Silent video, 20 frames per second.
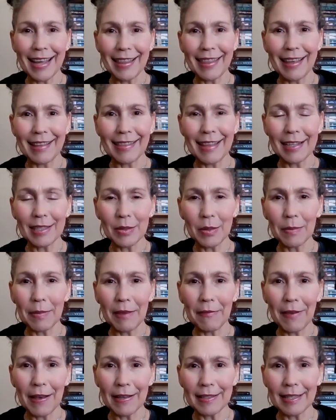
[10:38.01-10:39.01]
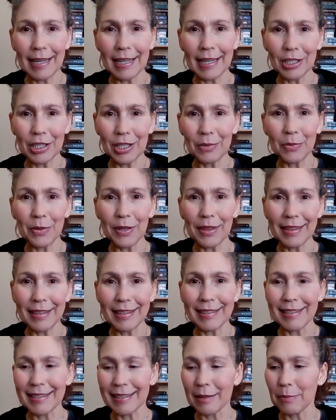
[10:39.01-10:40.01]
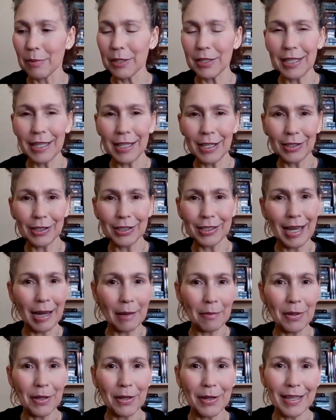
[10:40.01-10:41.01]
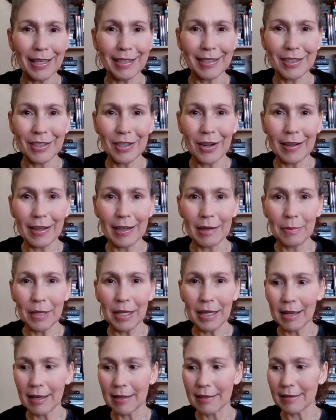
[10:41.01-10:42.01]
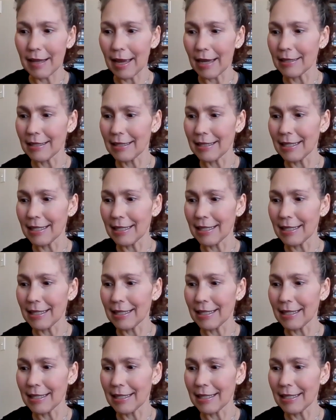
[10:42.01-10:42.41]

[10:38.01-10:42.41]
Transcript: I think that's where my fascination with this particular time period started because I